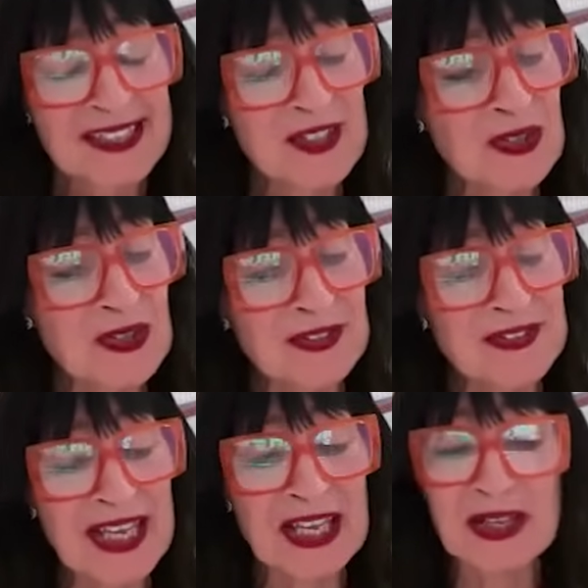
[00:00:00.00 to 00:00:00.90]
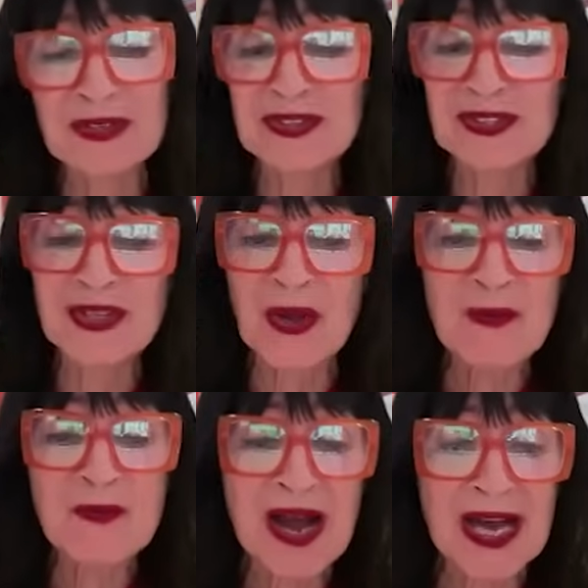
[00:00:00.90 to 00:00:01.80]
Dor, thank you so
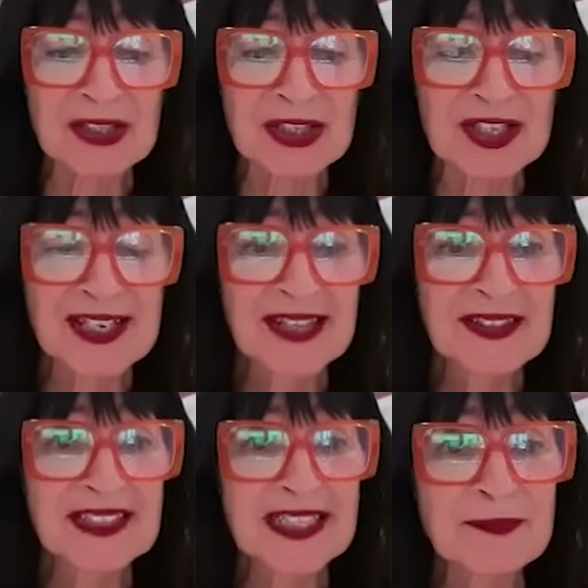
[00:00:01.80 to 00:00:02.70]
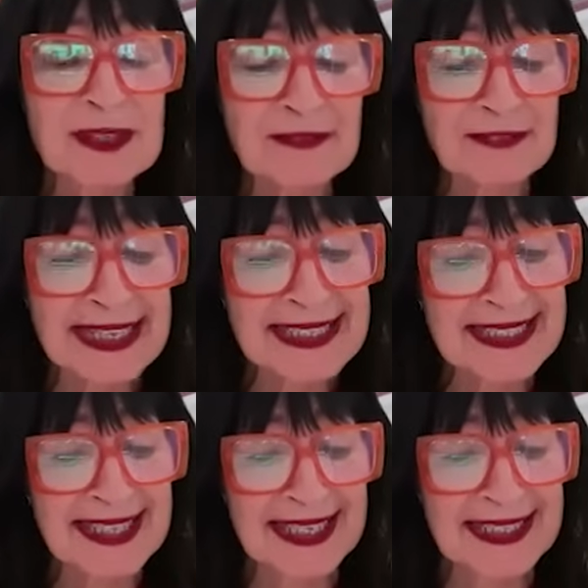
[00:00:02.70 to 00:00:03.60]
much. This has been
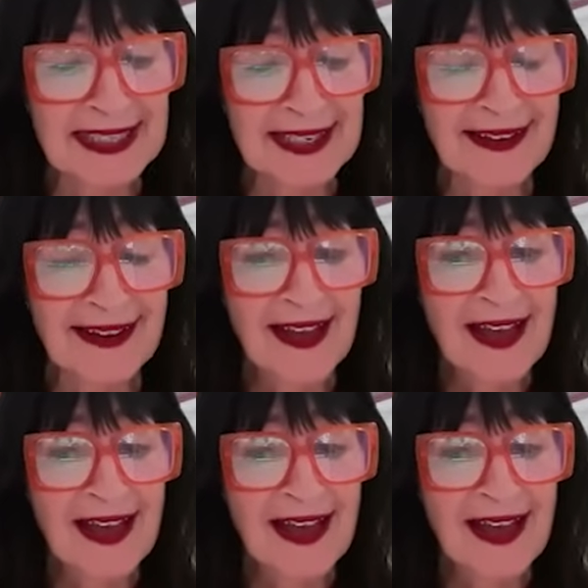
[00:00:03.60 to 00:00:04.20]
fascinating.